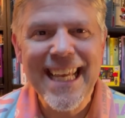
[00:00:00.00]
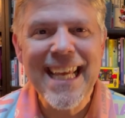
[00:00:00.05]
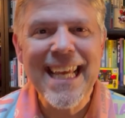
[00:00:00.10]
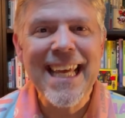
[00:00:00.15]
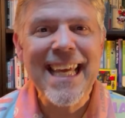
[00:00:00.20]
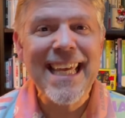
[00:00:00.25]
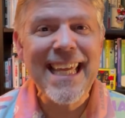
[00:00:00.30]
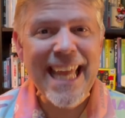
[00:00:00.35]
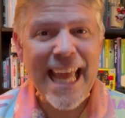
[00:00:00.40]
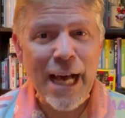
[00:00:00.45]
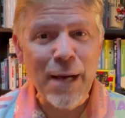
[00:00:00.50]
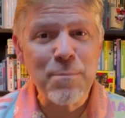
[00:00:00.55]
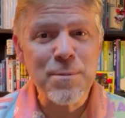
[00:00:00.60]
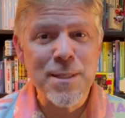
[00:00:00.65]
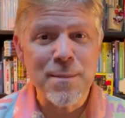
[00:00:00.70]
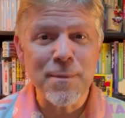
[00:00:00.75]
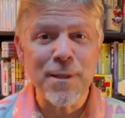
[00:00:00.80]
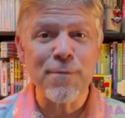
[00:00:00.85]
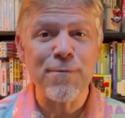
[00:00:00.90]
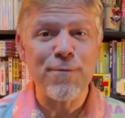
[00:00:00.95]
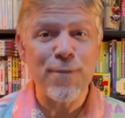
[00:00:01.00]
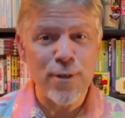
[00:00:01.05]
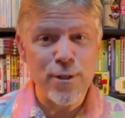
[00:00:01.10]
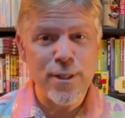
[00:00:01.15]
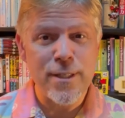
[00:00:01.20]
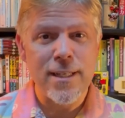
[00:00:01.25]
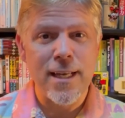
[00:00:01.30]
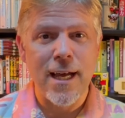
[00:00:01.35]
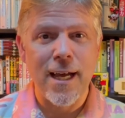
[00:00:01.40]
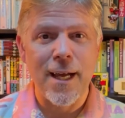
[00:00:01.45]
He helps them the
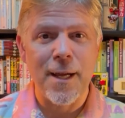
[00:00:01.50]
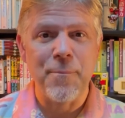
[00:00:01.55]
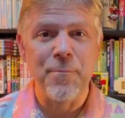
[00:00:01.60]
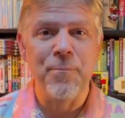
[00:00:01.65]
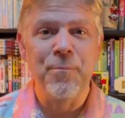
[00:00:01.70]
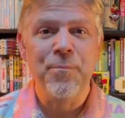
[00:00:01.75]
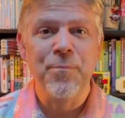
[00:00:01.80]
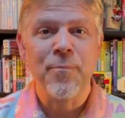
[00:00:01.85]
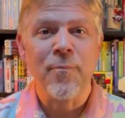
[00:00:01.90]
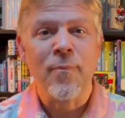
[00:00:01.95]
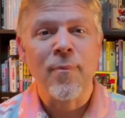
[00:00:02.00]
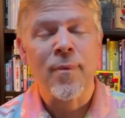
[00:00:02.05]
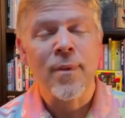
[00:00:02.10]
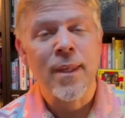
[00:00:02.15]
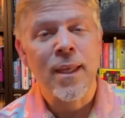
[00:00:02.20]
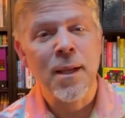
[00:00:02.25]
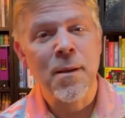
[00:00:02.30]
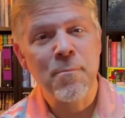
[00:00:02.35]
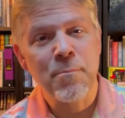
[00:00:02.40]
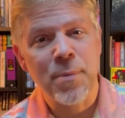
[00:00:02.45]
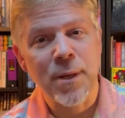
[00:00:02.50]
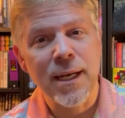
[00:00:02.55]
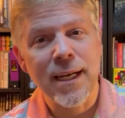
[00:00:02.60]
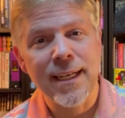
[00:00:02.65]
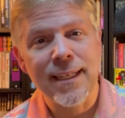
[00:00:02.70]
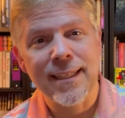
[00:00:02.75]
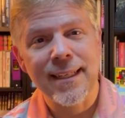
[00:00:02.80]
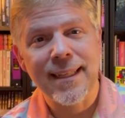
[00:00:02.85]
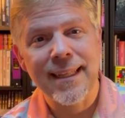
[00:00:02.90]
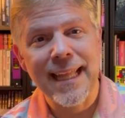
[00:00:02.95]
first time,
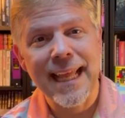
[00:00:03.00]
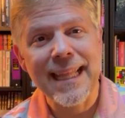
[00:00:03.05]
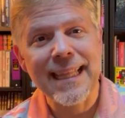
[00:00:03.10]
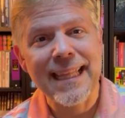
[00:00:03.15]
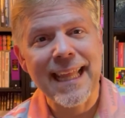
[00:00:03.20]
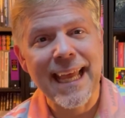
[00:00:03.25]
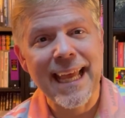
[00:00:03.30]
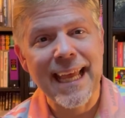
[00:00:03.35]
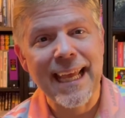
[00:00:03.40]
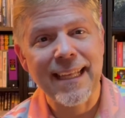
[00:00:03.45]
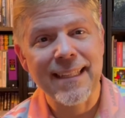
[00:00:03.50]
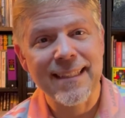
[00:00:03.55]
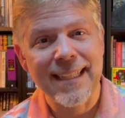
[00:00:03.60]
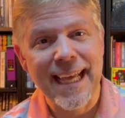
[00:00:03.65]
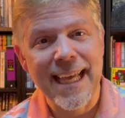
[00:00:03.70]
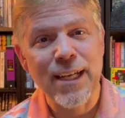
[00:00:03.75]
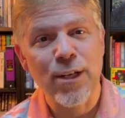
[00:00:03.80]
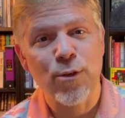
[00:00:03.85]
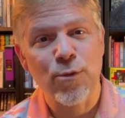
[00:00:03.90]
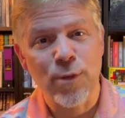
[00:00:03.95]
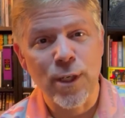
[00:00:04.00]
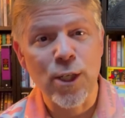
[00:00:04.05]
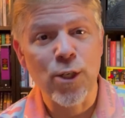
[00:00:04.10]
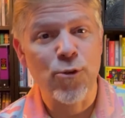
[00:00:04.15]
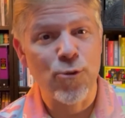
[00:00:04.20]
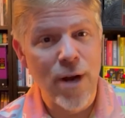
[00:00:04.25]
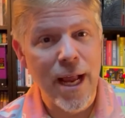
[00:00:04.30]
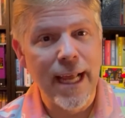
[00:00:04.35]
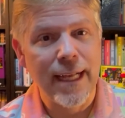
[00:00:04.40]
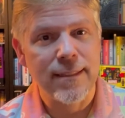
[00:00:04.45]
but then they later
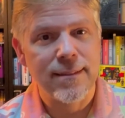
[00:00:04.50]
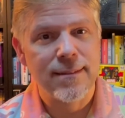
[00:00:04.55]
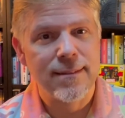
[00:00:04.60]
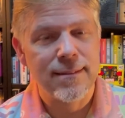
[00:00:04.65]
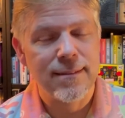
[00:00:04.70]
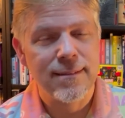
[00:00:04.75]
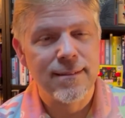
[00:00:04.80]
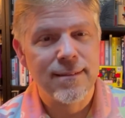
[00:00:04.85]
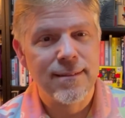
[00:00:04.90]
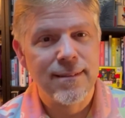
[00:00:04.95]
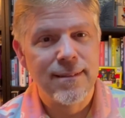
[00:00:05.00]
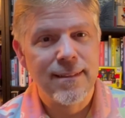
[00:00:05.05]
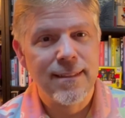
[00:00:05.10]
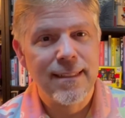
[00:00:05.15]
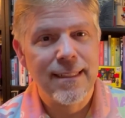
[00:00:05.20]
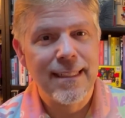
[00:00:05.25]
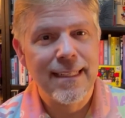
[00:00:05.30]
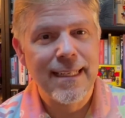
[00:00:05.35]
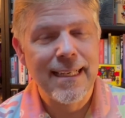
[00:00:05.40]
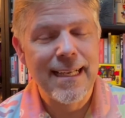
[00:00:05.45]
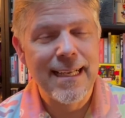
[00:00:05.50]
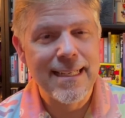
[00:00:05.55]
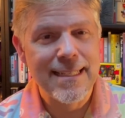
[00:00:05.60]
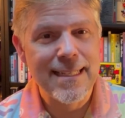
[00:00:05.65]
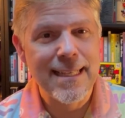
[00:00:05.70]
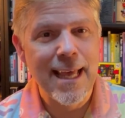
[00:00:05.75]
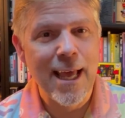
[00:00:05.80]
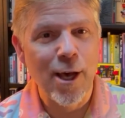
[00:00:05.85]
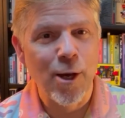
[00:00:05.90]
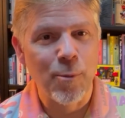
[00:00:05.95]
regret
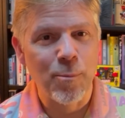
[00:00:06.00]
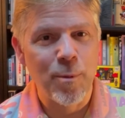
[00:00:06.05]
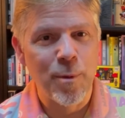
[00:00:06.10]
his help